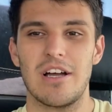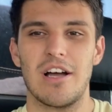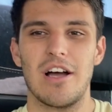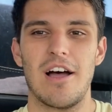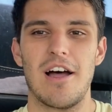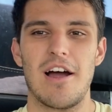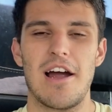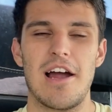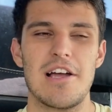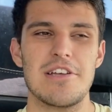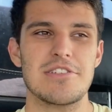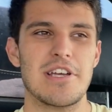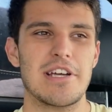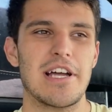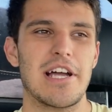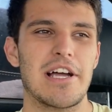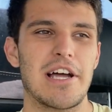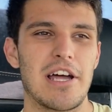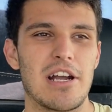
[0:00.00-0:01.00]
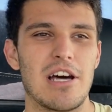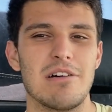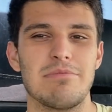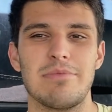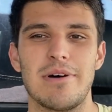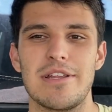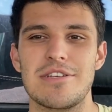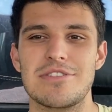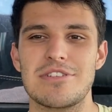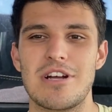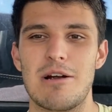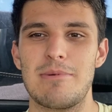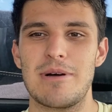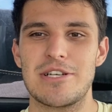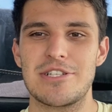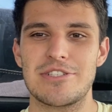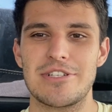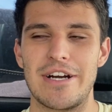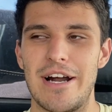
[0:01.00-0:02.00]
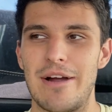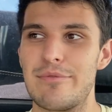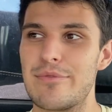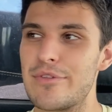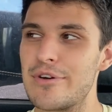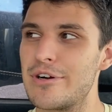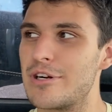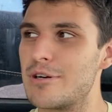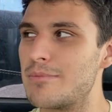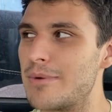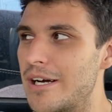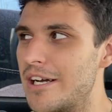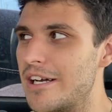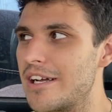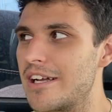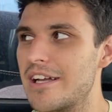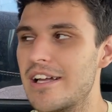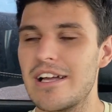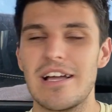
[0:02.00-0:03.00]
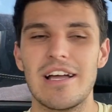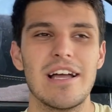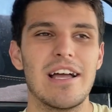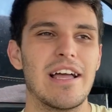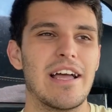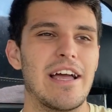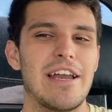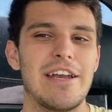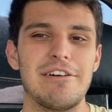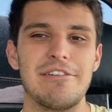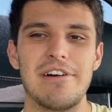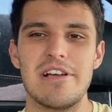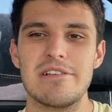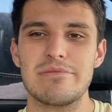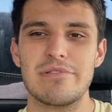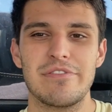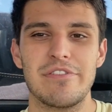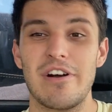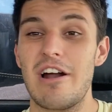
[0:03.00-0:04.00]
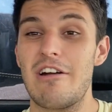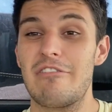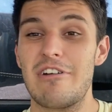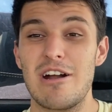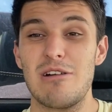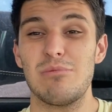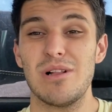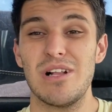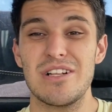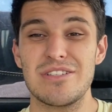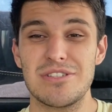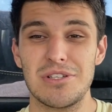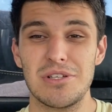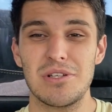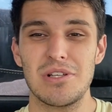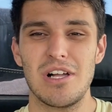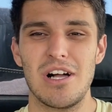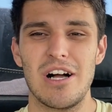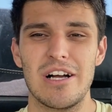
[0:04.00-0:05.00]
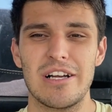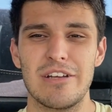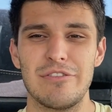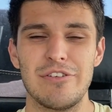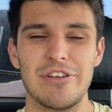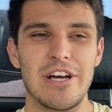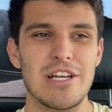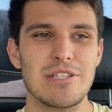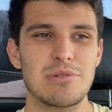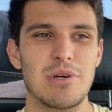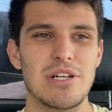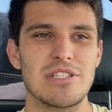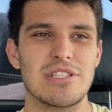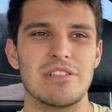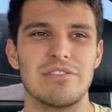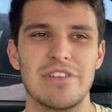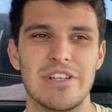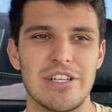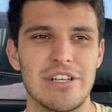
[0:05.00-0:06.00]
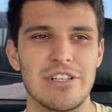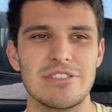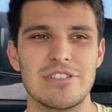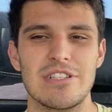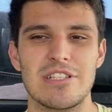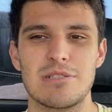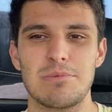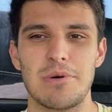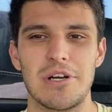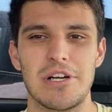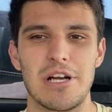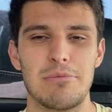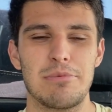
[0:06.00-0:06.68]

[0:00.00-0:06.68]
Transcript: All right, so I got cut off by the Starbucks drive-through, but Anyways, before I ramble on too long, if you guys watched the video to this point, I